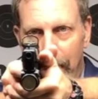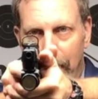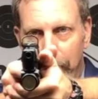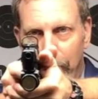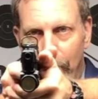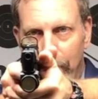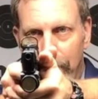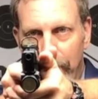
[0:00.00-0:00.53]

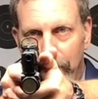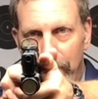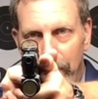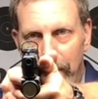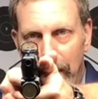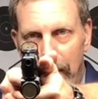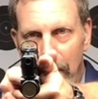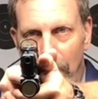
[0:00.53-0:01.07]
I'm going to
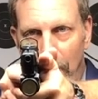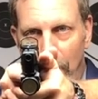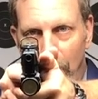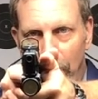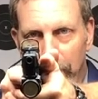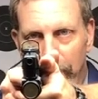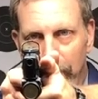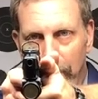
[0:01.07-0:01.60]
see that
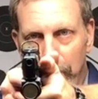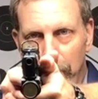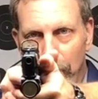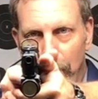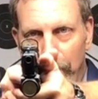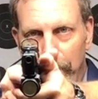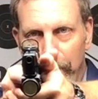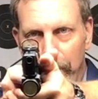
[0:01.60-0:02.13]
always in
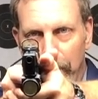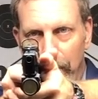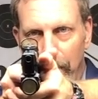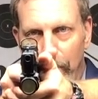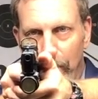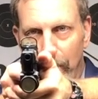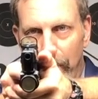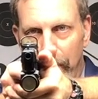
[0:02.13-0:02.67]
motion.
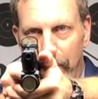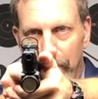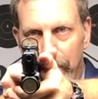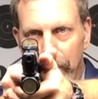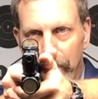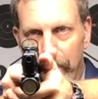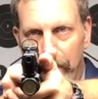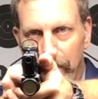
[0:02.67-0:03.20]
It will
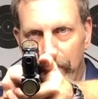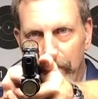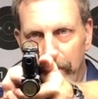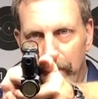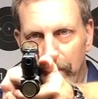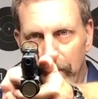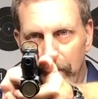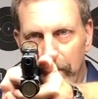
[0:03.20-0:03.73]
never stay
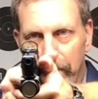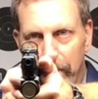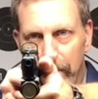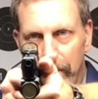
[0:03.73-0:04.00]
still.